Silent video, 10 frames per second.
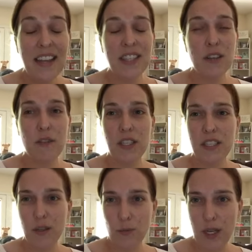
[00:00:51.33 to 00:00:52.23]
So if this
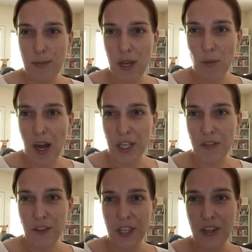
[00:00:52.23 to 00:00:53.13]
is a repeat
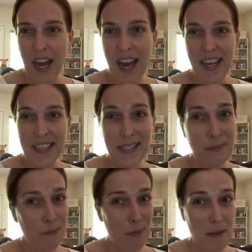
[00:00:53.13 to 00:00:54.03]
watch for you guys,
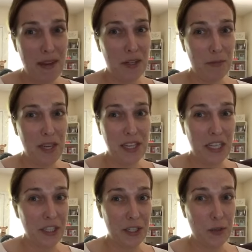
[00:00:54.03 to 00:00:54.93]
maybe it'll be a
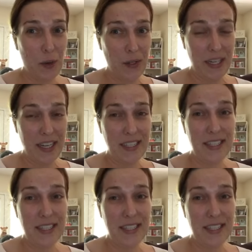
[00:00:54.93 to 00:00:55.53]
clearer quality.